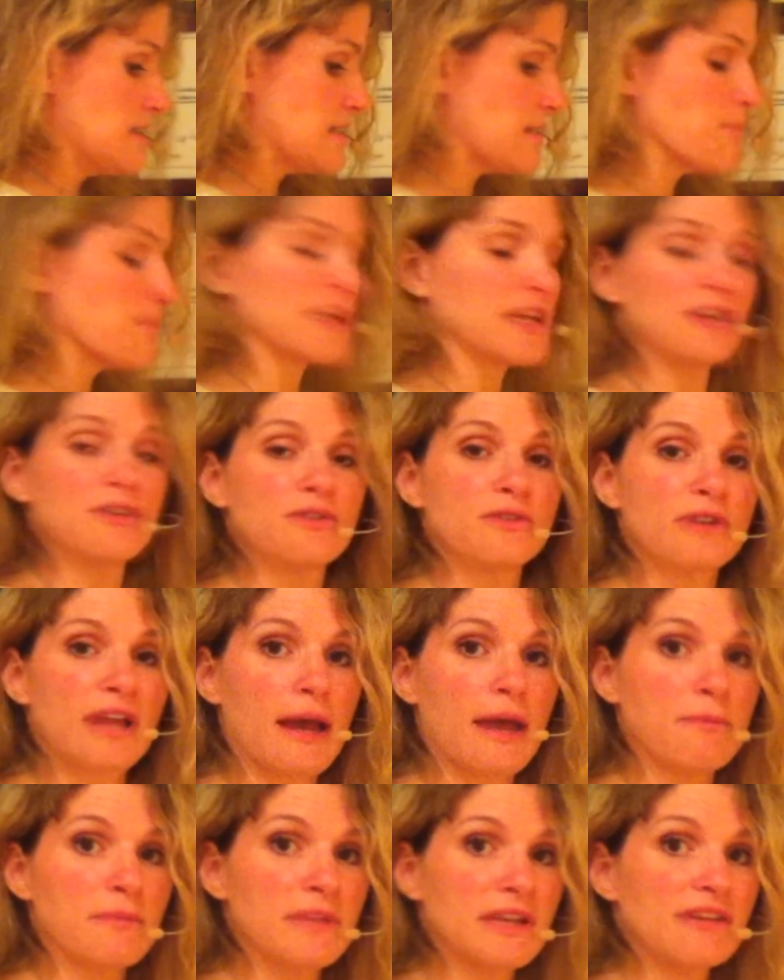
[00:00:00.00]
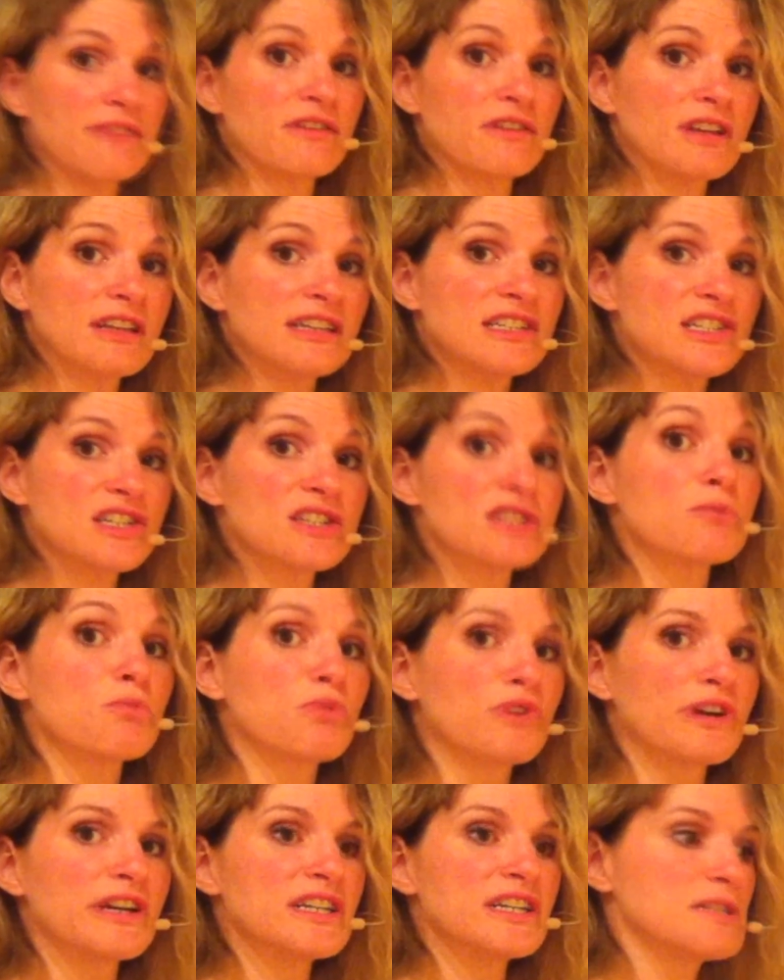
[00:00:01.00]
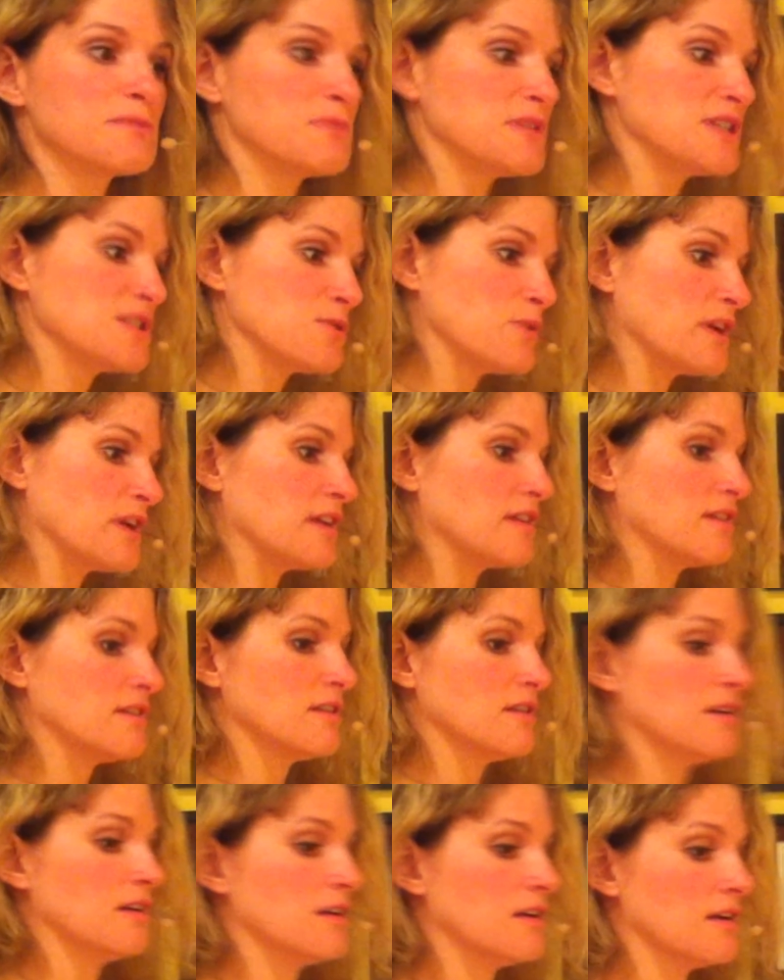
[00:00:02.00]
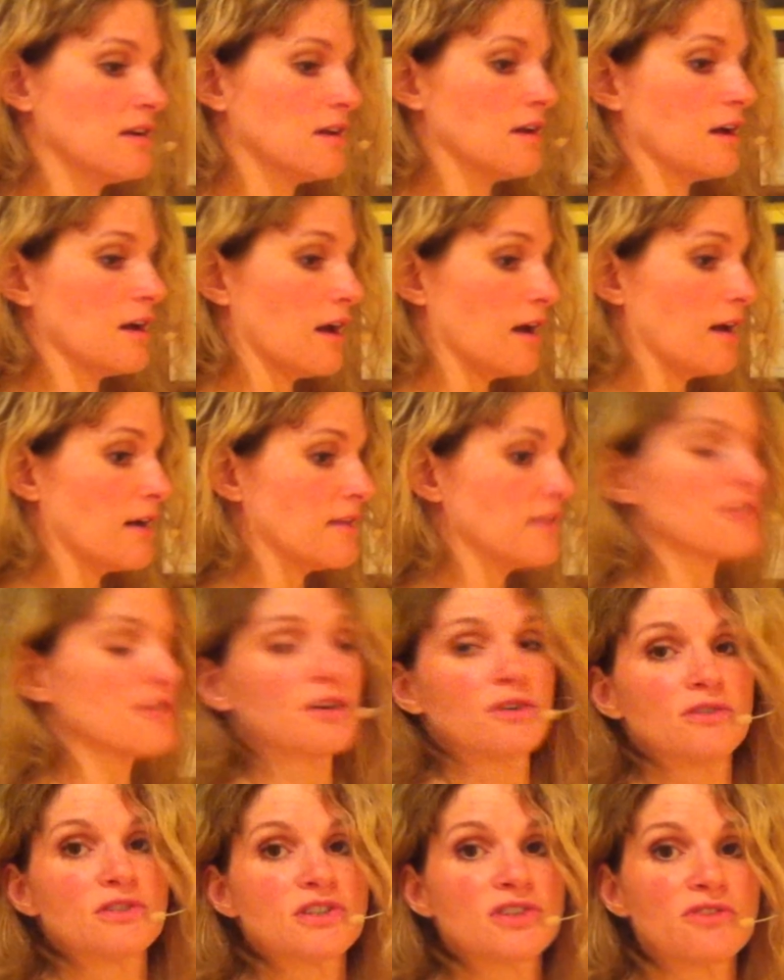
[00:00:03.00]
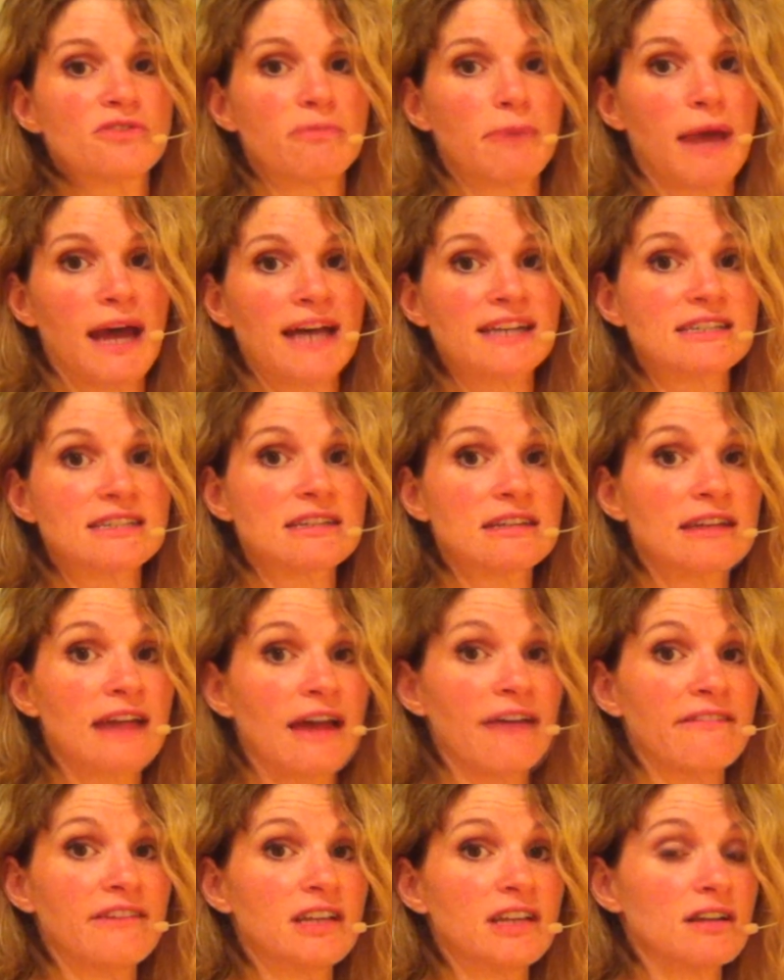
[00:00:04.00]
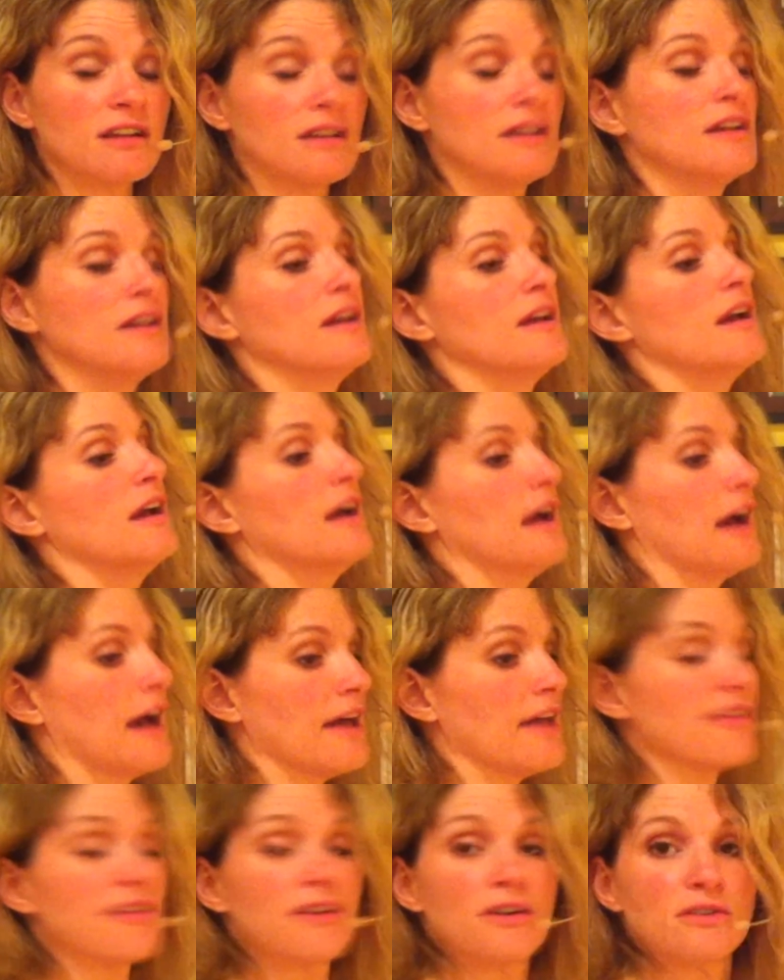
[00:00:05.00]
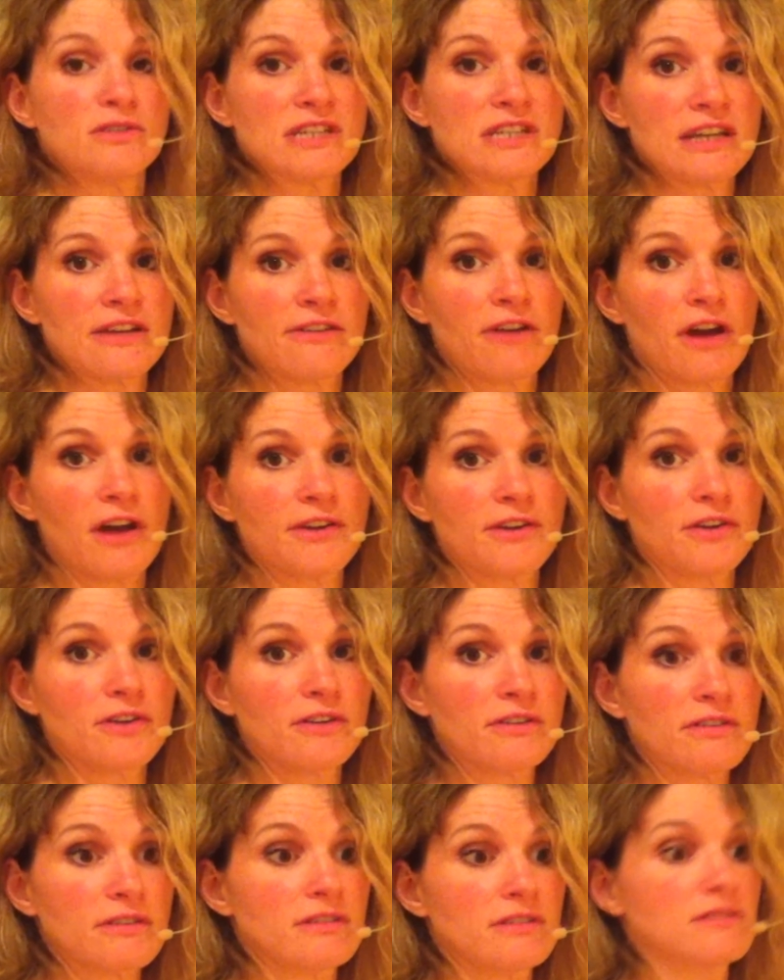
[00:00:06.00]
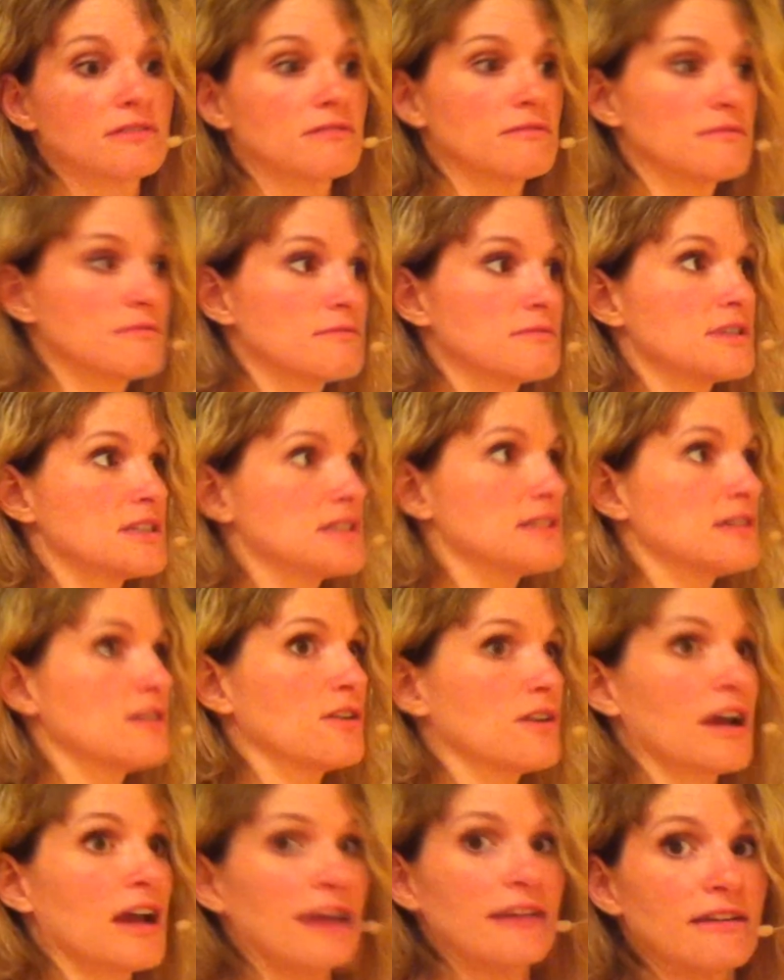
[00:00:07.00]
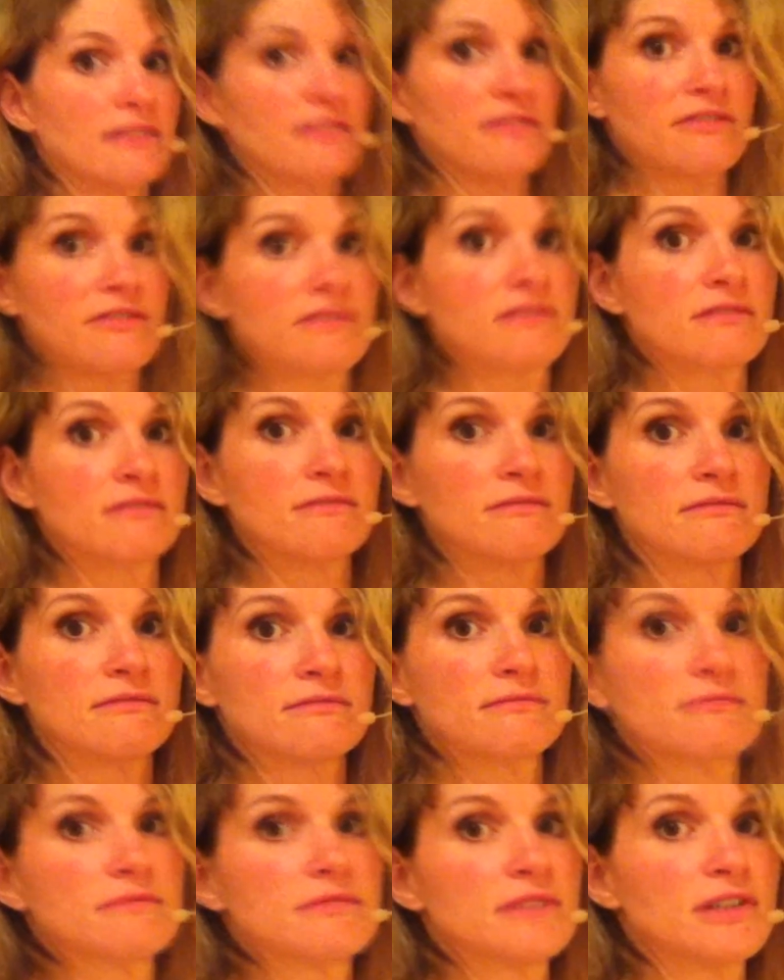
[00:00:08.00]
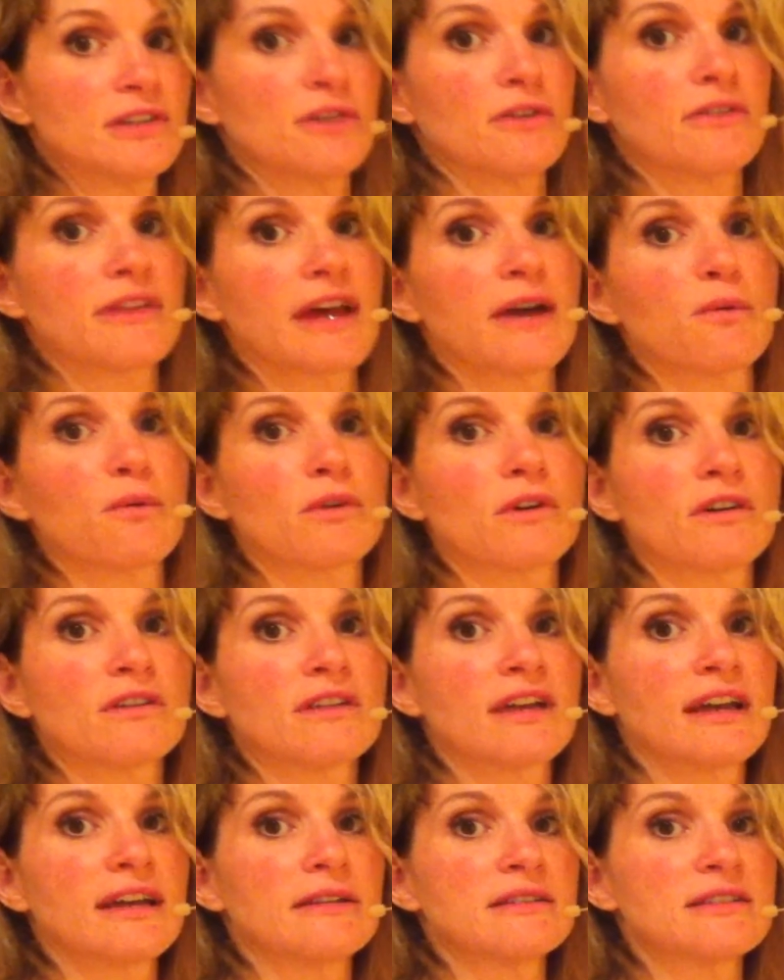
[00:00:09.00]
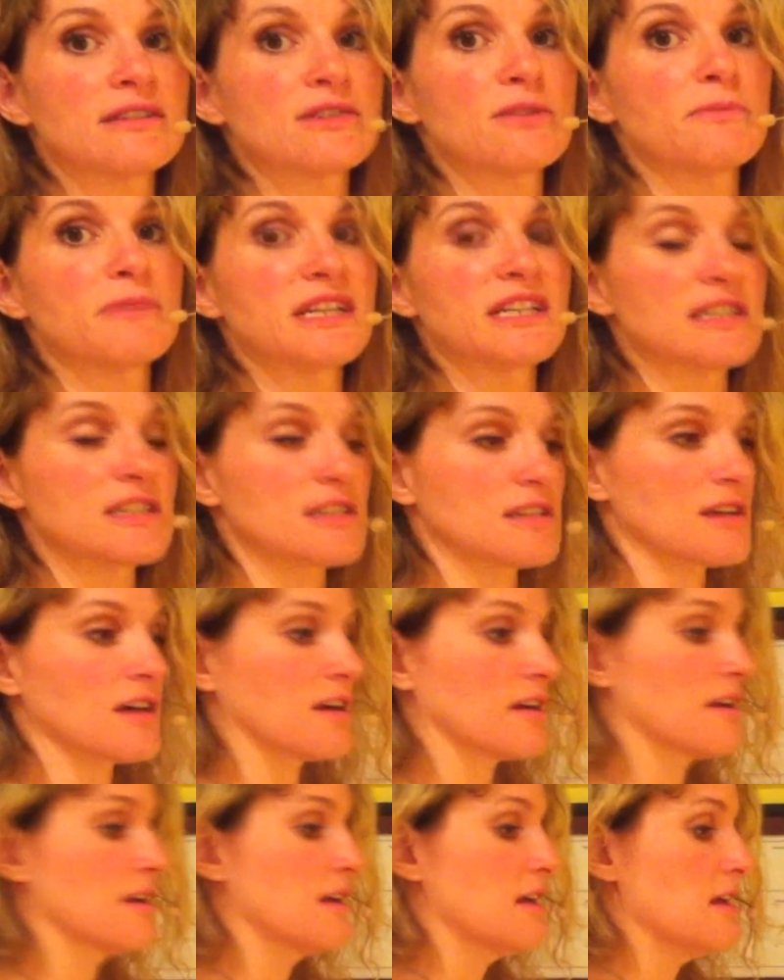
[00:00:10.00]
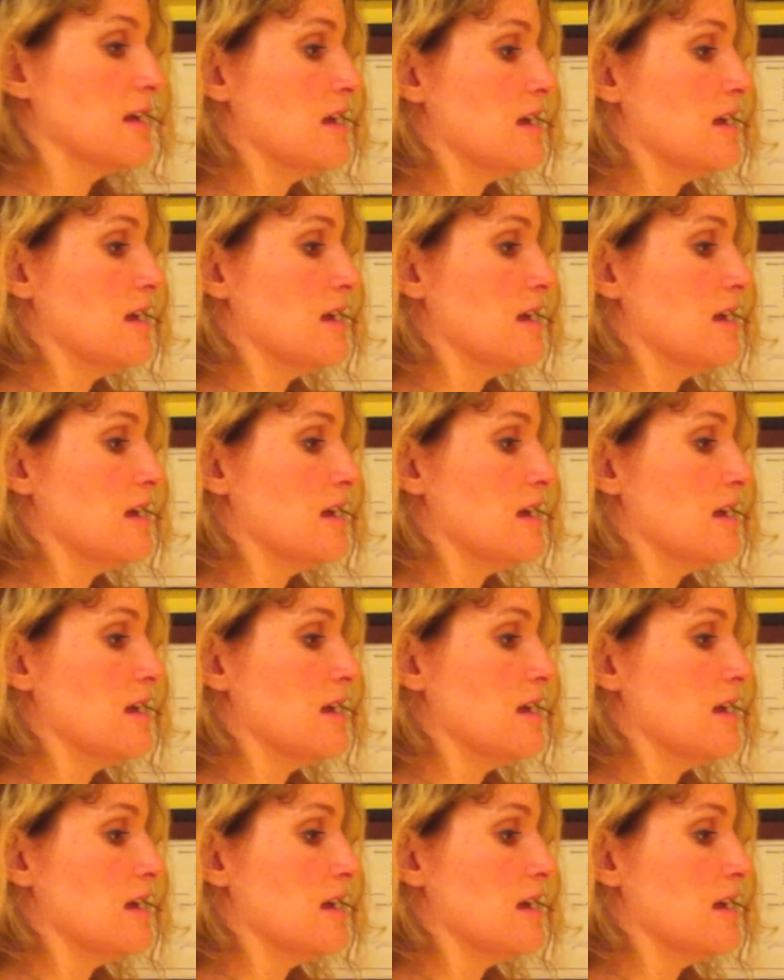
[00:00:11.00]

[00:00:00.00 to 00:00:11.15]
somebody who can be really just the bridge between those who've passed in heaven and those here on earth, still kind of, that world kind of still being stuck.